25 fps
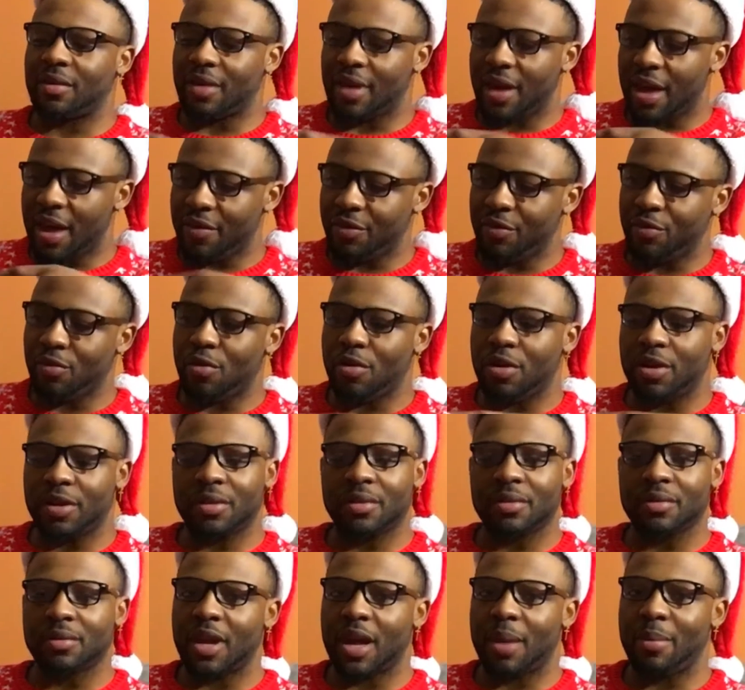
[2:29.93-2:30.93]
everyone
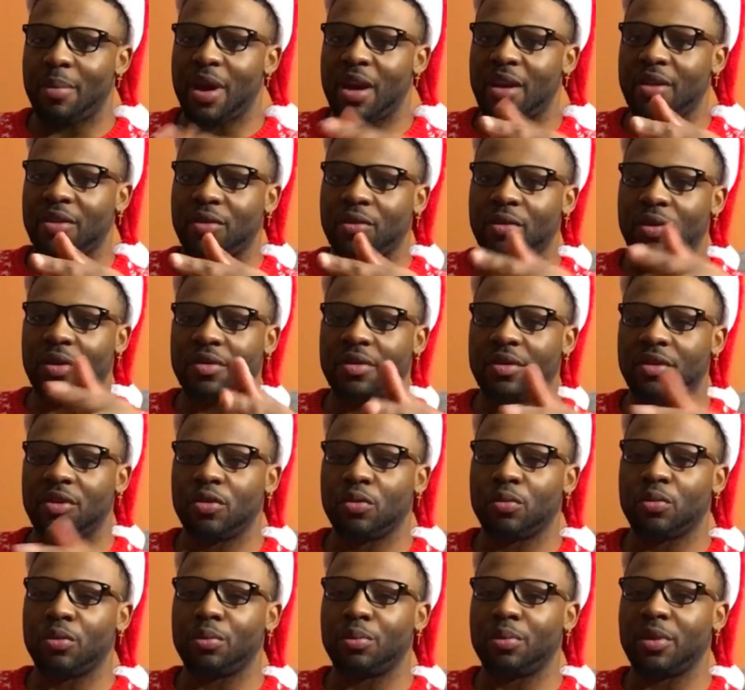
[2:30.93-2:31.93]
about you as a
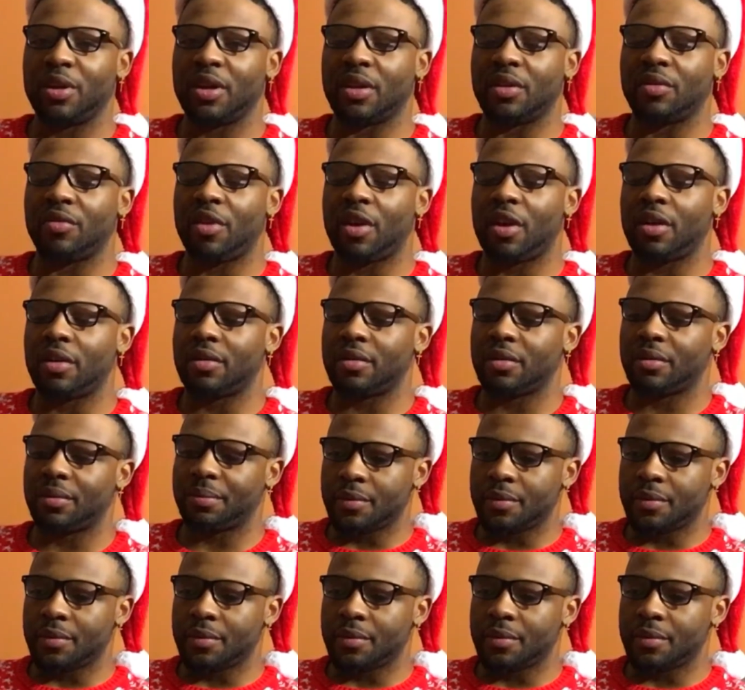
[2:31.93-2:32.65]
human being, right?